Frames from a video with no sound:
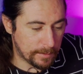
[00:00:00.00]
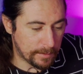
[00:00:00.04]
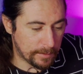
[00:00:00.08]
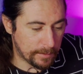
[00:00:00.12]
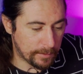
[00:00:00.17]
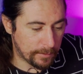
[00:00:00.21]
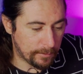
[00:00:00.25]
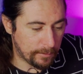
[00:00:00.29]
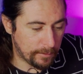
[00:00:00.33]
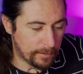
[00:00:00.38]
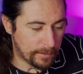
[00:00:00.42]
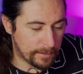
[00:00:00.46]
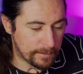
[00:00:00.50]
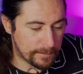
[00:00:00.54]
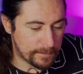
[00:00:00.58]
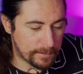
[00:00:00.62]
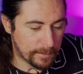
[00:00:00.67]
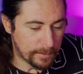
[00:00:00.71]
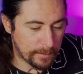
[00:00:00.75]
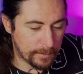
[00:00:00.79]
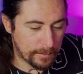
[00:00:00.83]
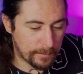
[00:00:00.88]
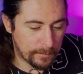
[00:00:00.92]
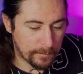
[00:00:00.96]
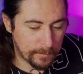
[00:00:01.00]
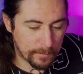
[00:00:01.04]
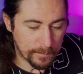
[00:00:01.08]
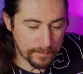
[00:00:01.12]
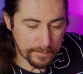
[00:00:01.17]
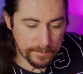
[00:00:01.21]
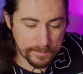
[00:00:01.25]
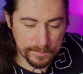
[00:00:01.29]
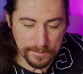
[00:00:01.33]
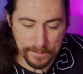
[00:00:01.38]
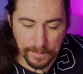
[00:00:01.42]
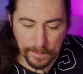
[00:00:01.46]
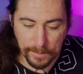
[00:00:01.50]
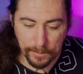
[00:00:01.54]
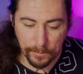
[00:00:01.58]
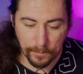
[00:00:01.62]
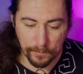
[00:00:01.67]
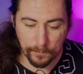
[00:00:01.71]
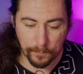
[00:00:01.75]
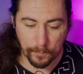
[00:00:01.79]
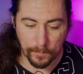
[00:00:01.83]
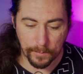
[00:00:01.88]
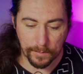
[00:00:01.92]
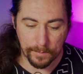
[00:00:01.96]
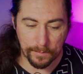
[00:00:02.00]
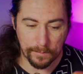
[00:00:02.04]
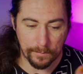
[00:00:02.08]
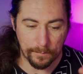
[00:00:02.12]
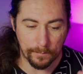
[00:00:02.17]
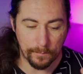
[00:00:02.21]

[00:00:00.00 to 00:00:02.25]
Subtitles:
Alright, so let's start off with,